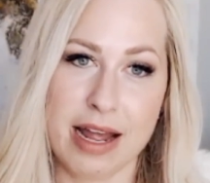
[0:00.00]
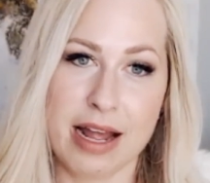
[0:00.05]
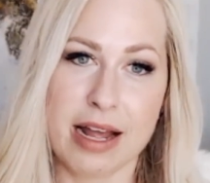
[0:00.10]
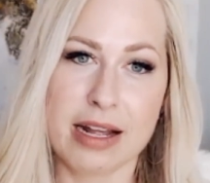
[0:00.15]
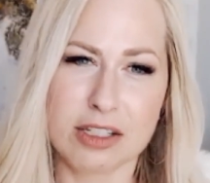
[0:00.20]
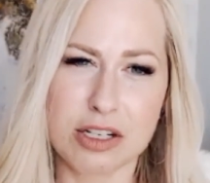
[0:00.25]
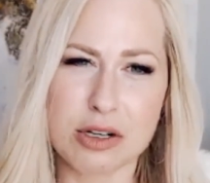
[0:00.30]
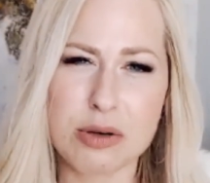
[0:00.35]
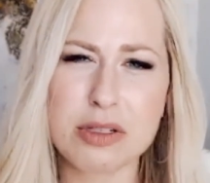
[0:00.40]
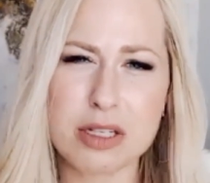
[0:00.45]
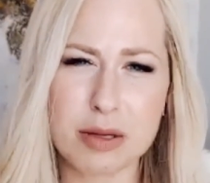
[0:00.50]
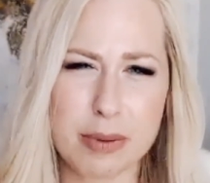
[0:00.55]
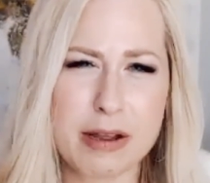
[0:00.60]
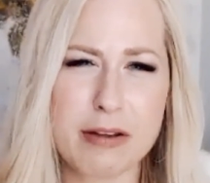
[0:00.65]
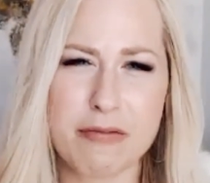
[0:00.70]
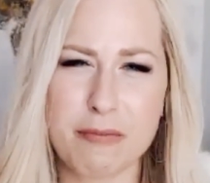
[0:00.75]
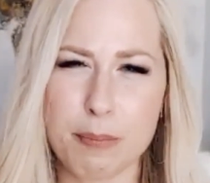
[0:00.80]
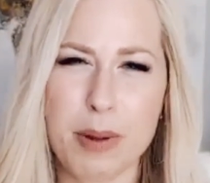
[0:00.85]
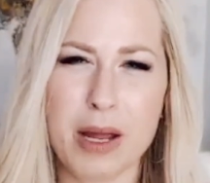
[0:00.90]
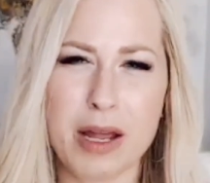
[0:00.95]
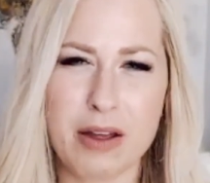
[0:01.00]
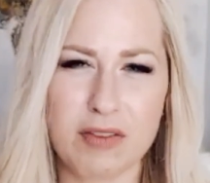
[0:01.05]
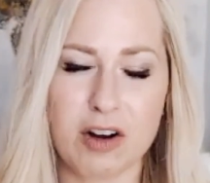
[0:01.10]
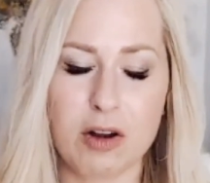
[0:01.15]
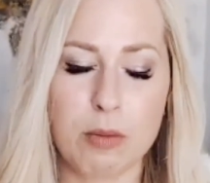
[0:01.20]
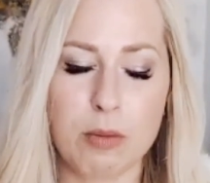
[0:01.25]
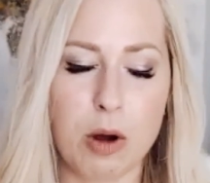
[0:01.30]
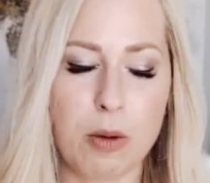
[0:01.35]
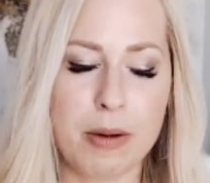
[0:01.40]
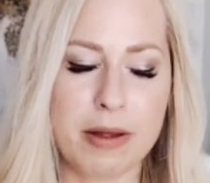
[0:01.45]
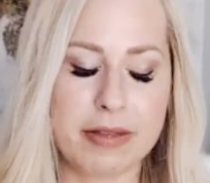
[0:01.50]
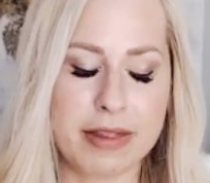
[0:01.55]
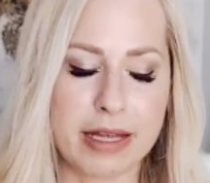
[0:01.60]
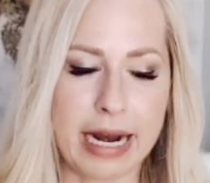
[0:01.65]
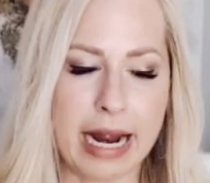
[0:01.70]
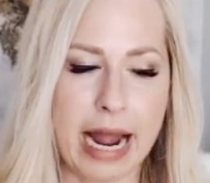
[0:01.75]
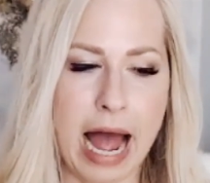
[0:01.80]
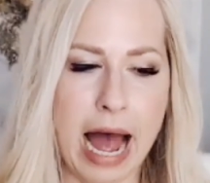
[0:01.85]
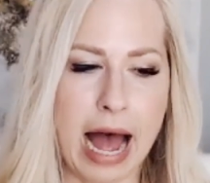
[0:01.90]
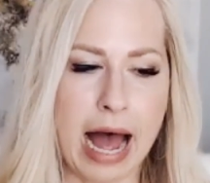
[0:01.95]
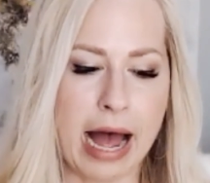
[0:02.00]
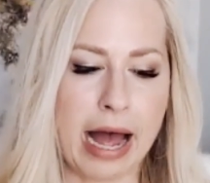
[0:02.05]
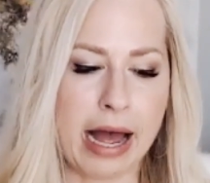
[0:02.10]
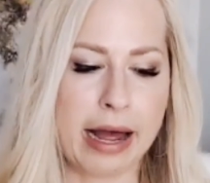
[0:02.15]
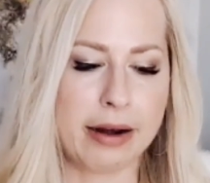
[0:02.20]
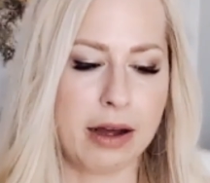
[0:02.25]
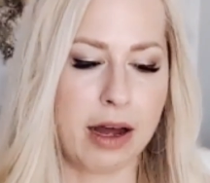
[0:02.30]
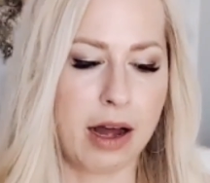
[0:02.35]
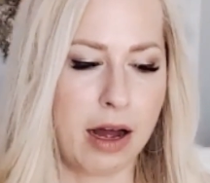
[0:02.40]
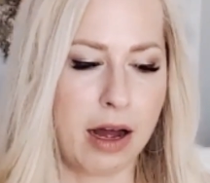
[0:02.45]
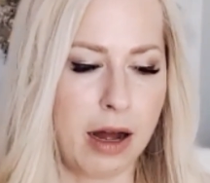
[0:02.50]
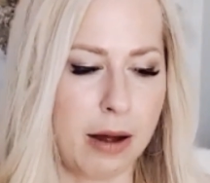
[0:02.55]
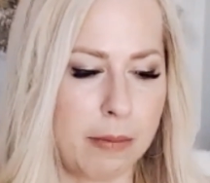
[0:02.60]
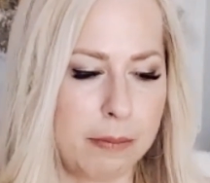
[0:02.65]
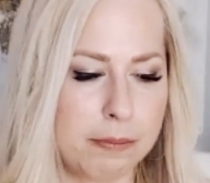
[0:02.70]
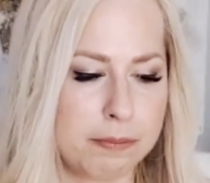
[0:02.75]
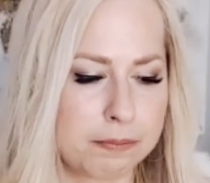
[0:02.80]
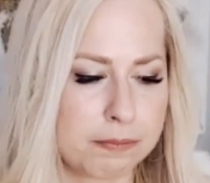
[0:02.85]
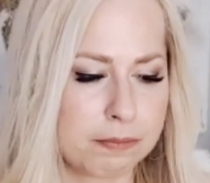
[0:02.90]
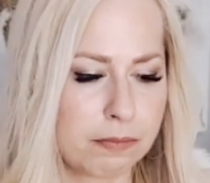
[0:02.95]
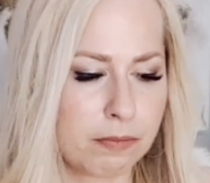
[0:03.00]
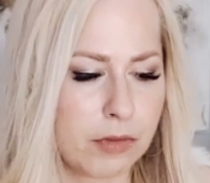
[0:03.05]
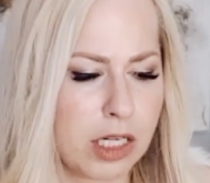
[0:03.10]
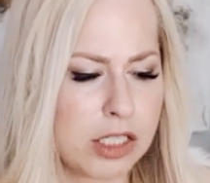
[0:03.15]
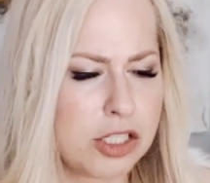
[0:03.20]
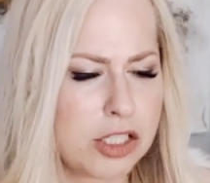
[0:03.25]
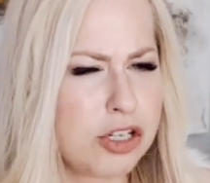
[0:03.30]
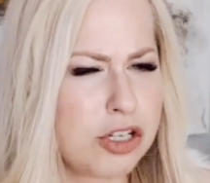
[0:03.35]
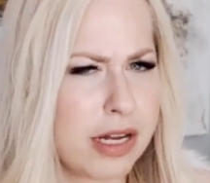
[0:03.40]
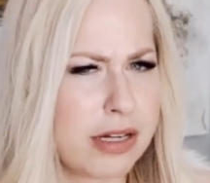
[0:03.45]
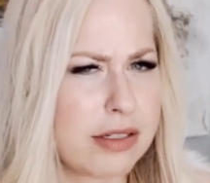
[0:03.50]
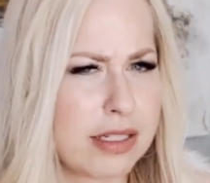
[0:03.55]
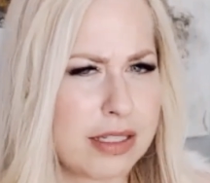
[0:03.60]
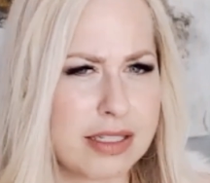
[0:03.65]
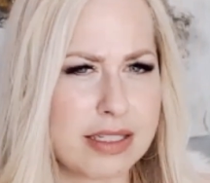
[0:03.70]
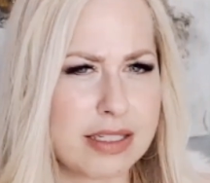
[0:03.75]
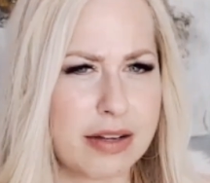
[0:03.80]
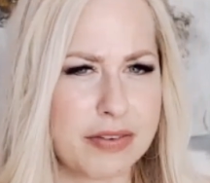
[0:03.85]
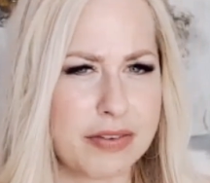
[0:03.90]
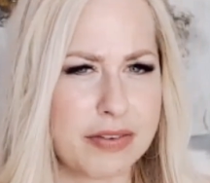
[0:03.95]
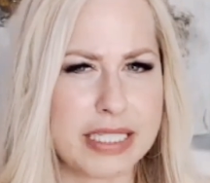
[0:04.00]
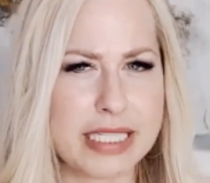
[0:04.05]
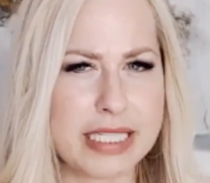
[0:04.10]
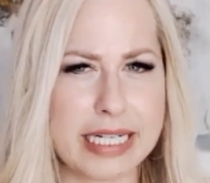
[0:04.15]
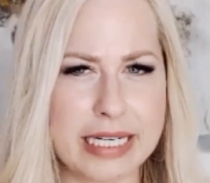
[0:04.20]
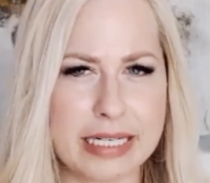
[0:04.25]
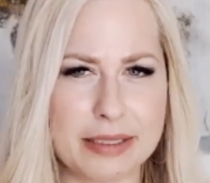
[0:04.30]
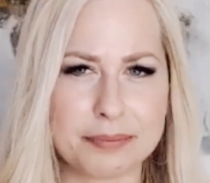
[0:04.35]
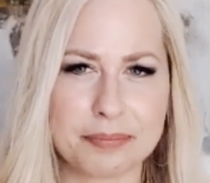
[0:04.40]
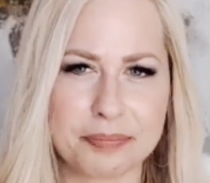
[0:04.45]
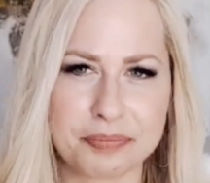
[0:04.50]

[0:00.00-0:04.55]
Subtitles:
So it was a big pivotal moment that I had in 2017.